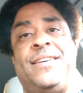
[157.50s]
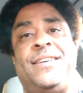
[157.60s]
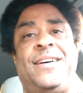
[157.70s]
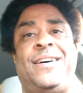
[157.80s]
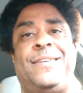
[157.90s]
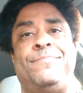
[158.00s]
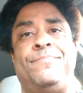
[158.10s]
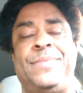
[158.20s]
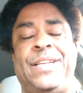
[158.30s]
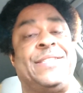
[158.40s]

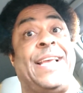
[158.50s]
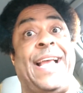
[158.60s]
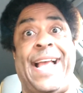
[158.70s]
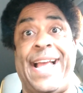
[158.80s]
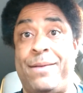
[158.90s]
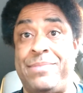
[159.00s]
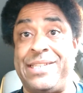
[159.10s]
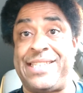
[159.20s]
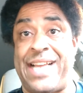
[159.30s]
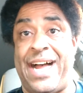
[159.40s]
There's
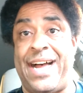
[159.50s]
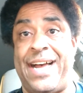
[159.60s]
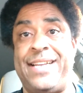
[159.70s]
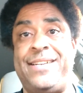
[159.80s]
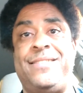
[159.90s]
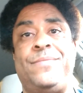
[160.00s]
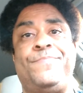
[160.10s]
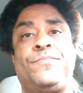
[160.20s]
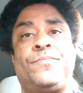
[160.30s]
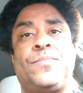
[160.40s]
Amazon,
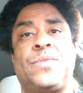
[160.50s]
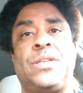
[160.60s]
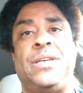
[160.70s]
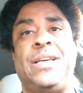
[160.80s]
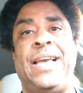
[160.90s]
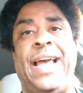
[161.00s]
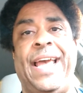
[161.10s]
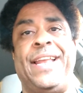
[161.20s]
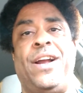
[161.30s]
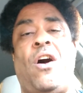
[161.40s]

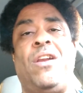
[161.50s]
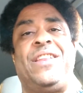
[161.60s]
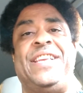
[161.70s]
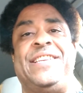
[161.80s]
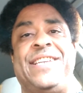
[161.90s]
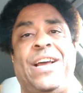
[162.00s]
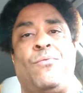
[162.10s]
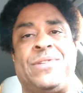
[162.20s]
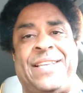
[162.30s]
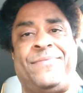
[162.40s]
and all of these
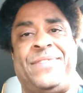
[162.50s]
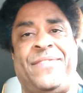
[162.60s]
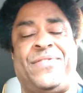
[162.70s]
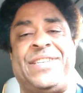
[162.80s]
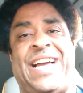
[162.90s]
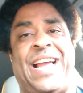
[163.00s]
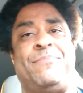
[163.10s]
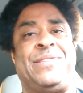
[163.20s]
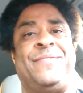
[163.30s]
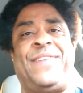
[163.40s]
networks have different
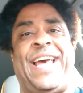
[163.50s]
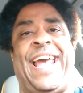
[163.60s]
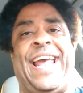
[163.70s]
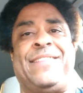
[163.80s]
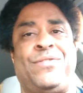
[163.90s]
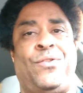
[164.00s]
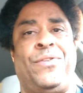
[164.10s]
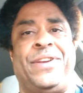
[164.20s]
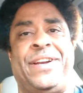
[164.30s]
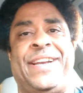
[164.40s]
types of ads
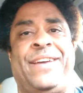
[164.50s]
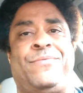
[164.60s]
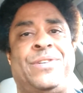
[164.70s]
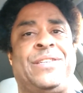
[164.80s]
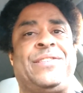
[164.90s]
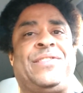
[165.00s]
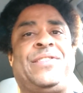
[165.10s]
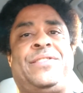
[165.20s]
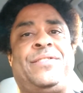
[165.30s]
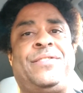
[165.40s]
on their
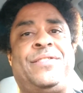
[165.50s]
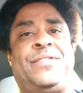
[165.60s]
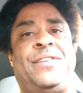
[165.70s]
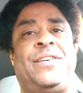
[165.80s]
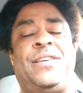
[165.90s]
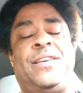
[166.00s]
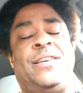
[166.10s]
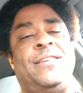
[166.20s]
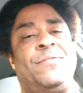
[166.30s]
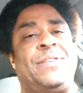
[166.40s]
networks.
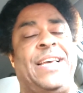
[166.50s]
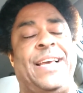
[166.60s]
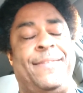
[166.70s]
Okay.